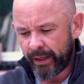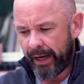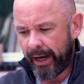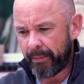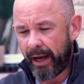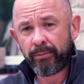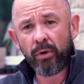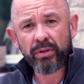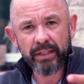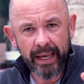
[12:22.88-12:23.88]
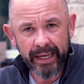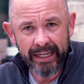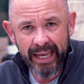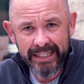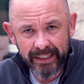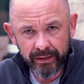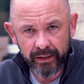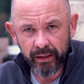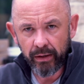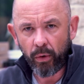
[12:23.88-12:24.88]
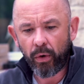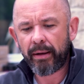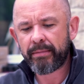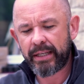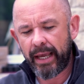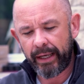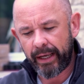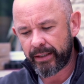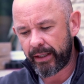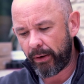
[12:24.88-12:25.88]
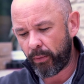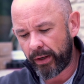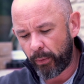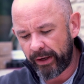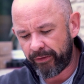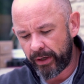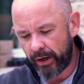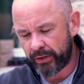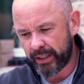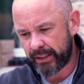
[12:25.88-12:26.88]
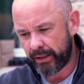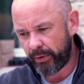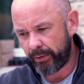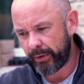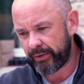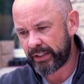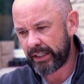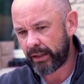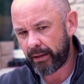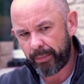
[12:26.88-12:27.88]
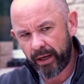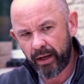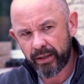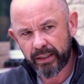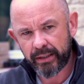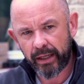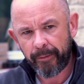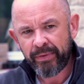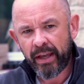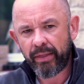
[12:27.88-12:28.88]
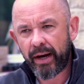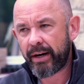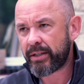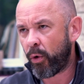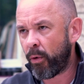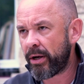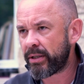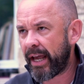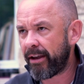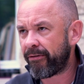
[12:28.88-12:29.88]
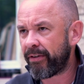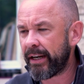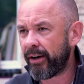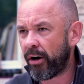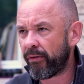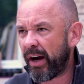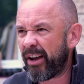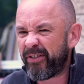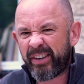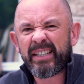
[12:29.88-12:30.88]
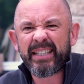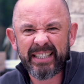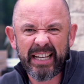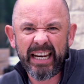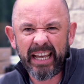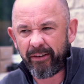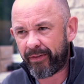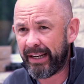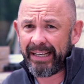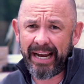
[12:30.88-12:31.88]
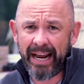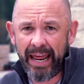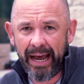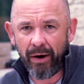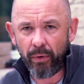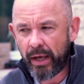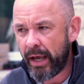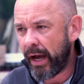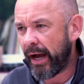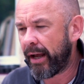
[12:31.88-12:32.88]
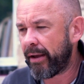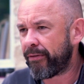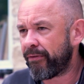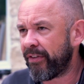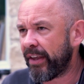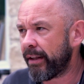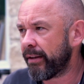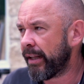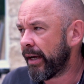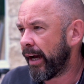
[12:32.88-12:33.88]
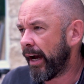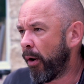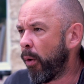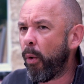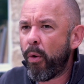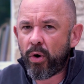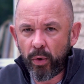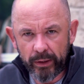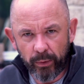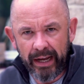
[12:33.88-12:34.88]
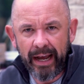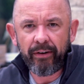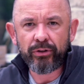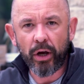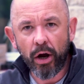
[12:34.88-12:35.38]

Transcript: I'm not saying it isn't. All I'm saying is that what we've noticed and we've seen in the past is that there is almost a feeling of, I feel silly, I feel like a clown, I feel awkward when I have to